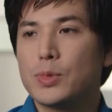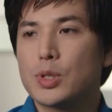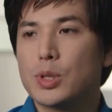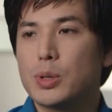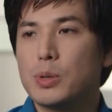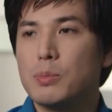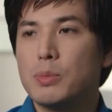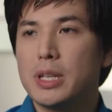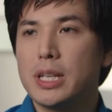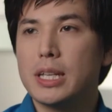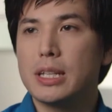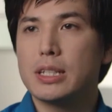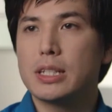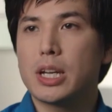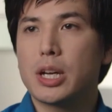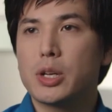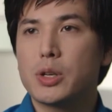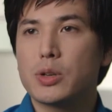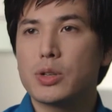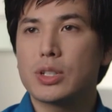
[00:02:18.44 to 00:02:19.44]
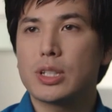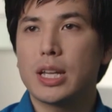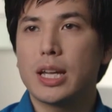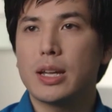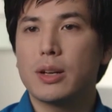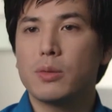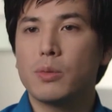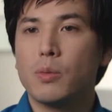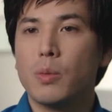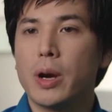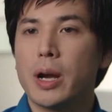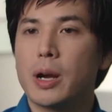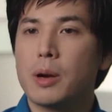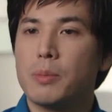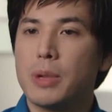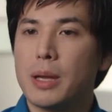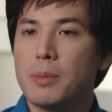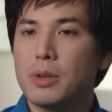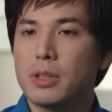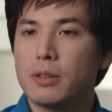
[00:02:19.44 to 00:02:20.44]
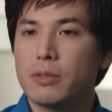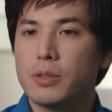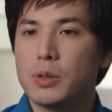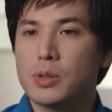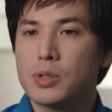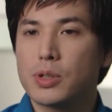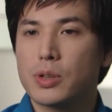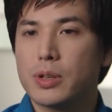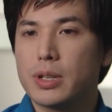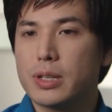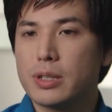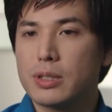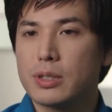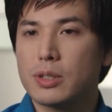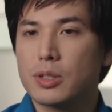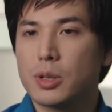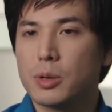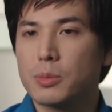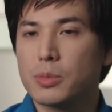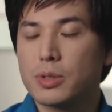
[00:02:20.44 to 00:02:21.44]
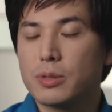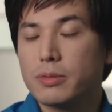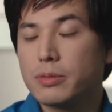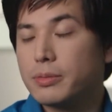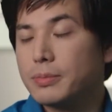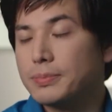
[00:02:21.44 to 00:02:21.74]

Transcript: So you begin to understand where maybe the future is in terms of